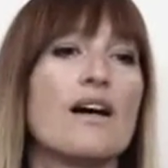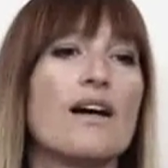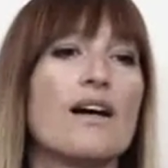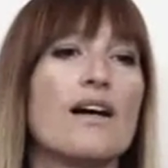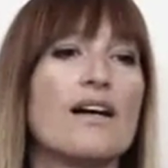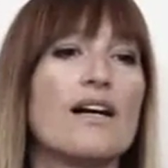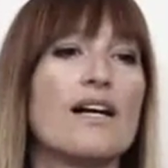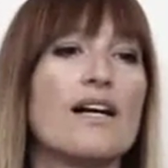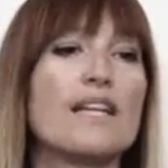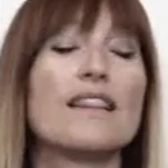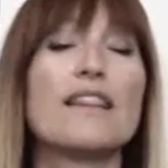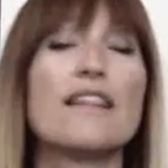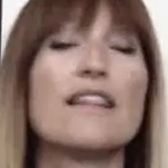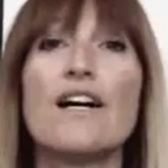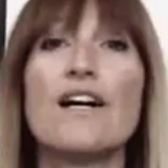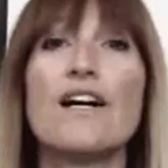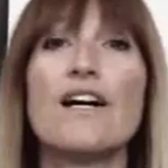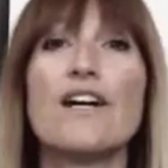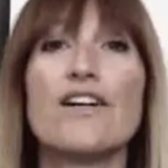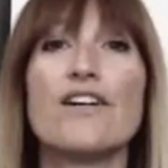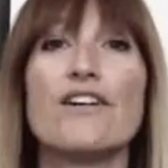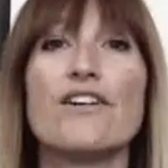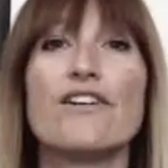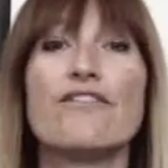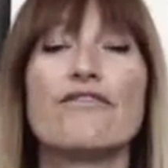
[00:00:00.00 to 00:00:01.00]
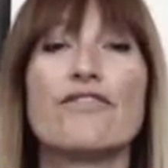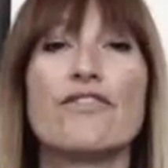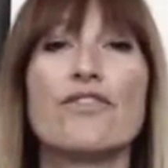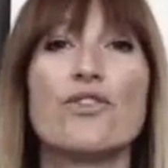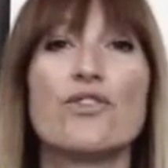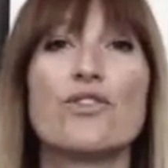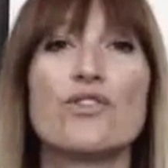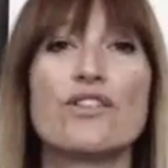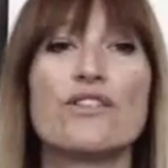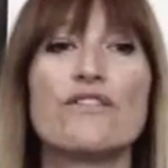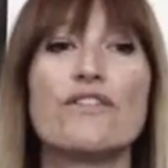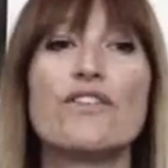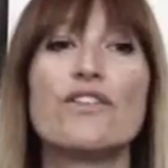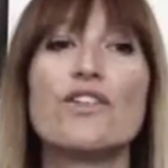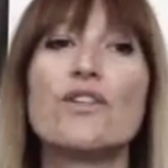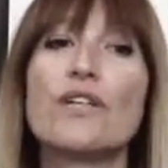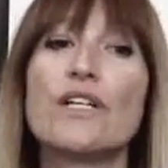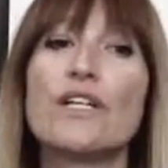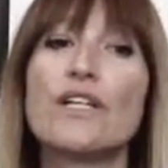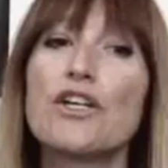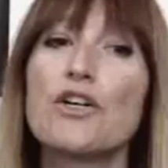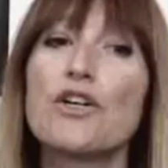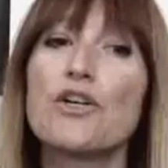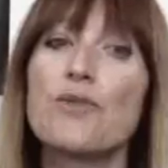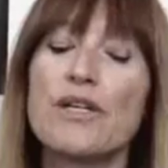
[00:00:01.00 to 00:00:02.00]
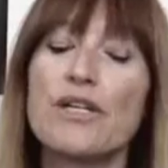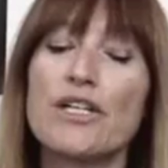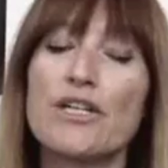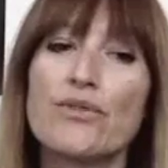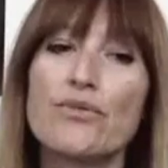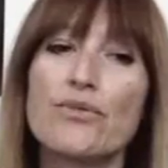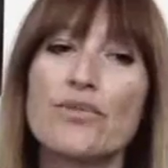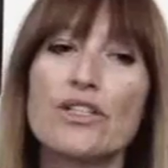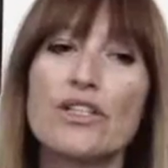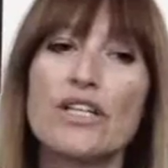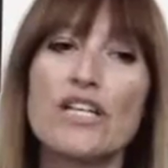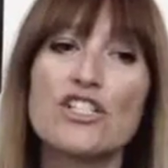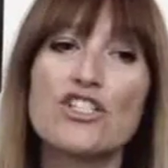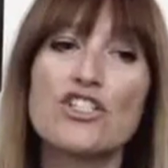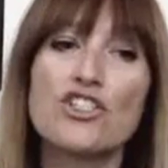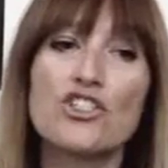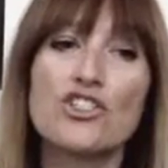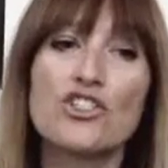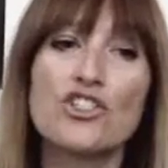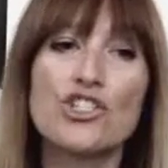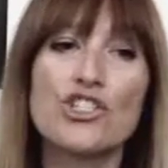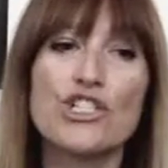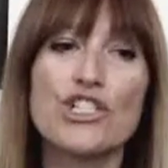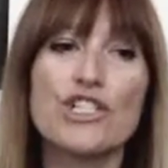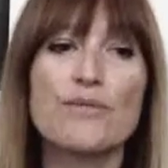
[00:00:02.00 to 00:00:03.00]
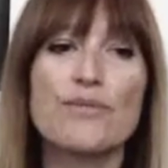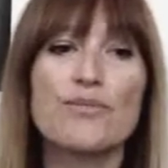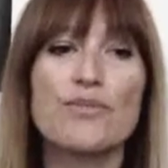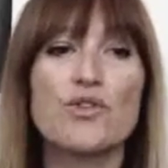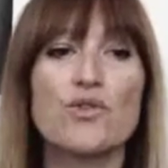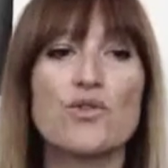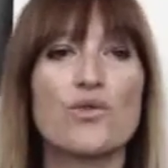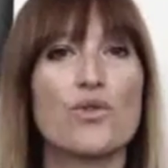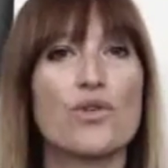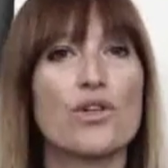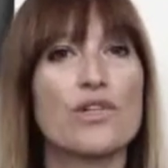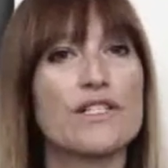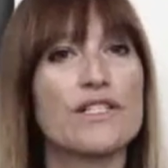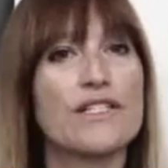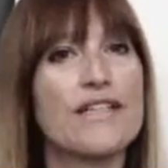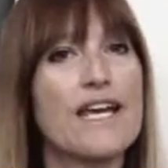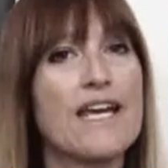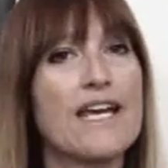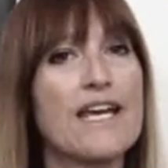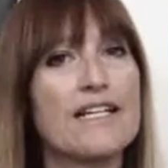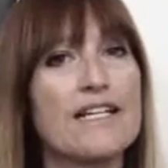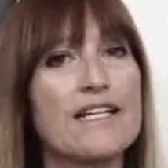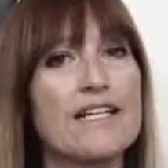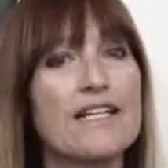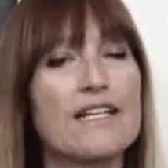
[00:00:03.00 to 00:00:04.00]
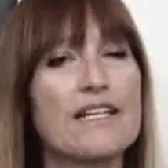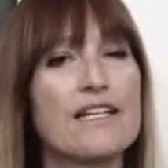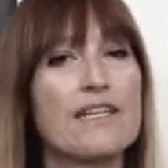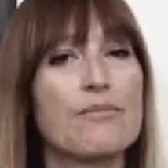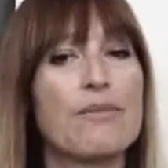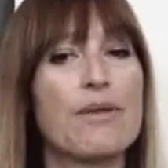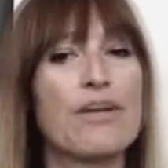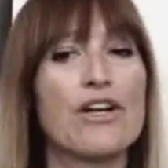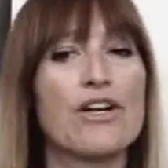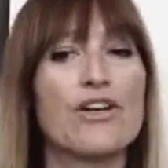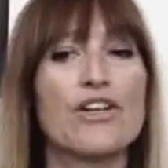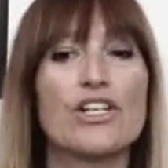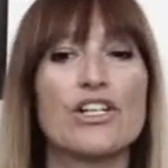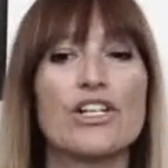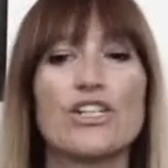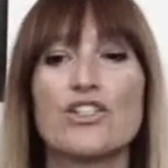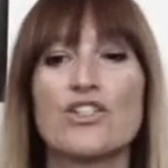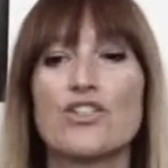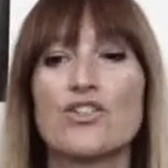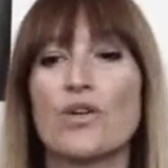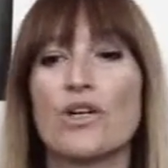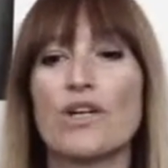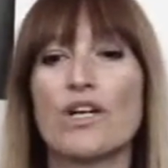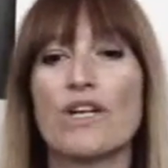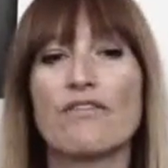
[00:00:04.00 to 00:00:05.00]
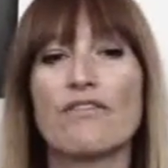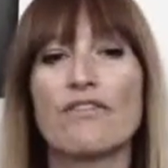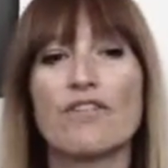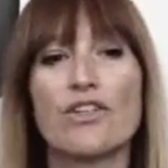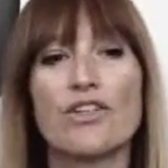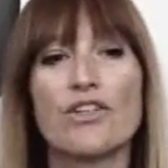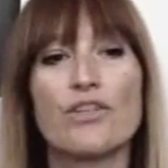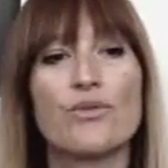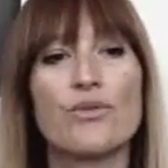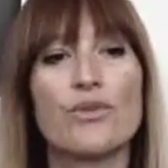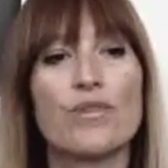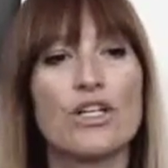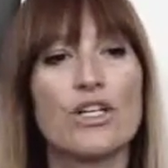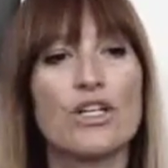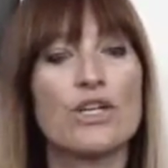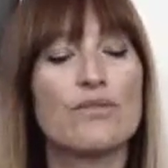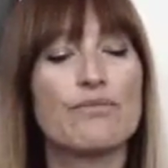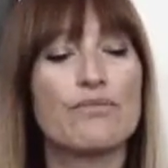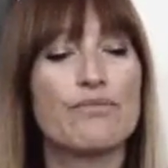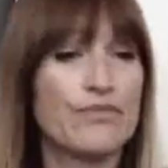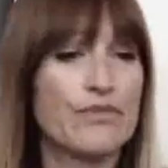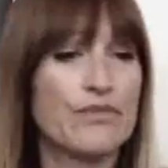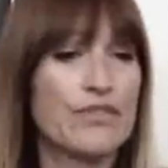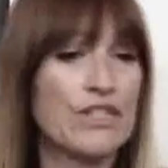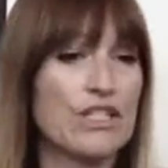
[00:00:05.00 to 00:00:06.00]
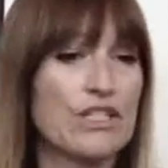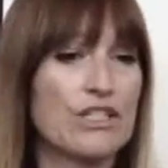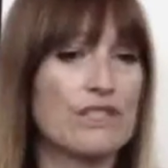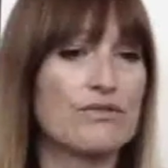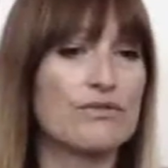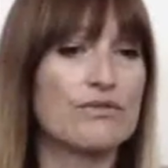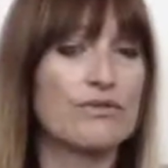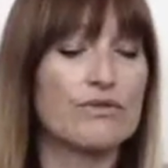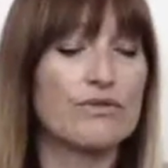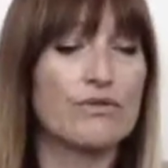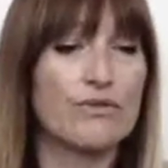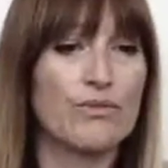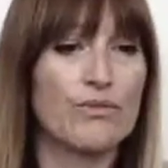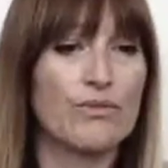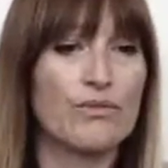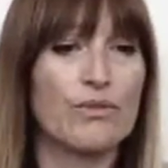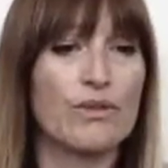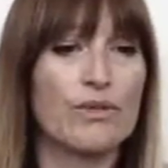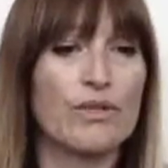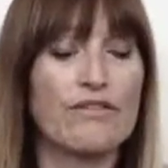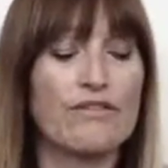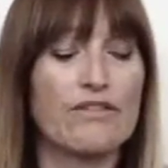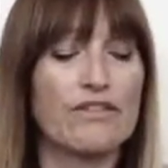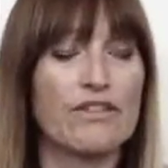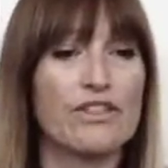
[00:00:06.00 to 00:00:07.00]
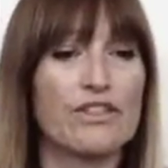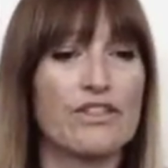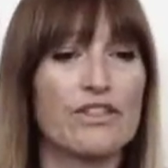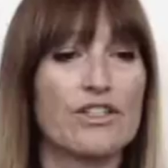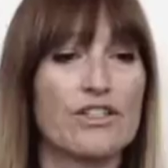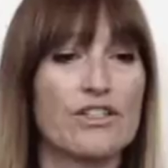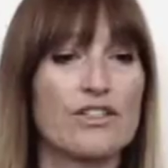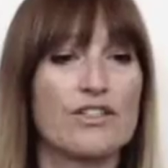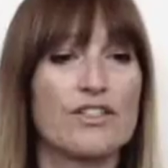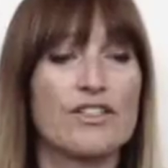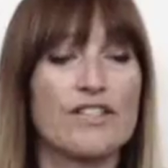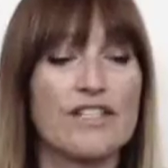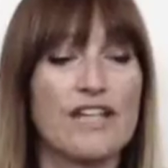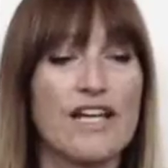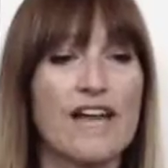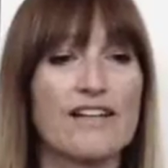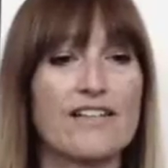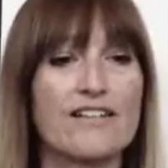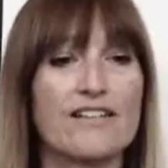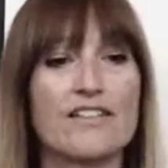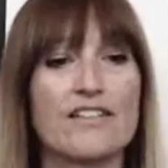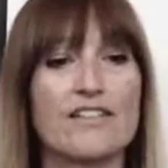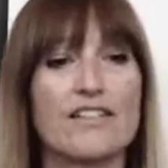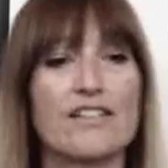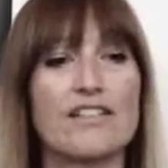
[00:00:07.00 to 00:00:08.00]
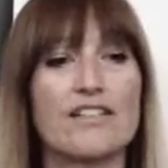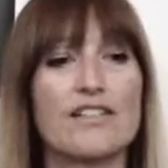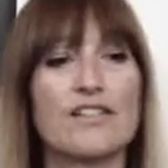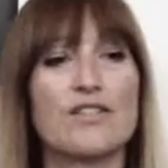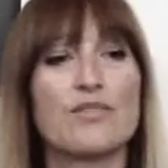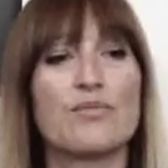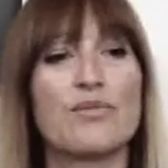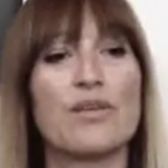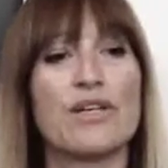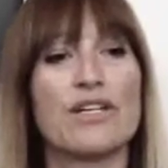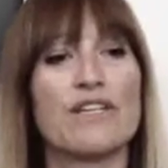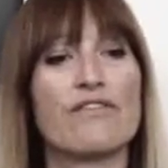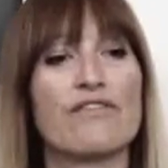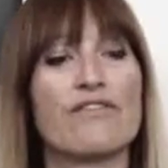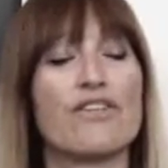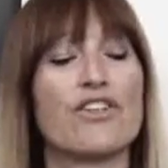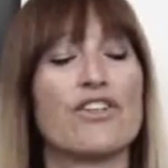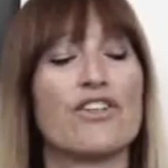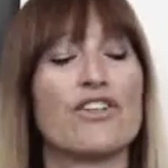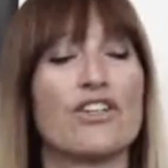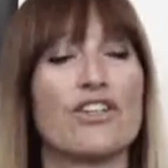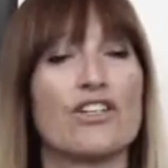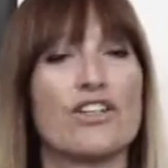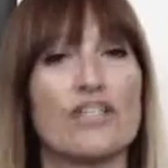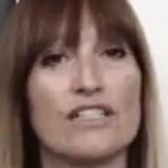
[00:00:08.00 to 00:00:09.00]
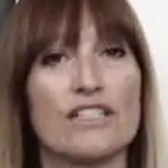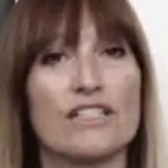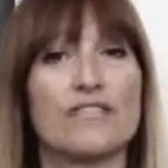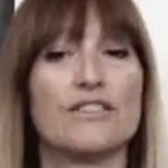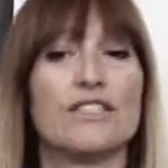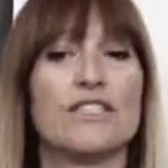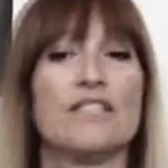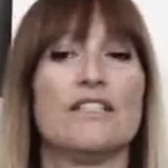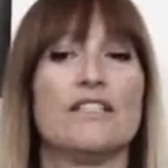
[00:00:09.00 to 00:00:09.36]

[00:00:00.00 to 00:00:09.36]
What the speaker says: Love, those of you in committed relationships or dating, marriage, whatever you want to, you know, whatever your status is, but if you're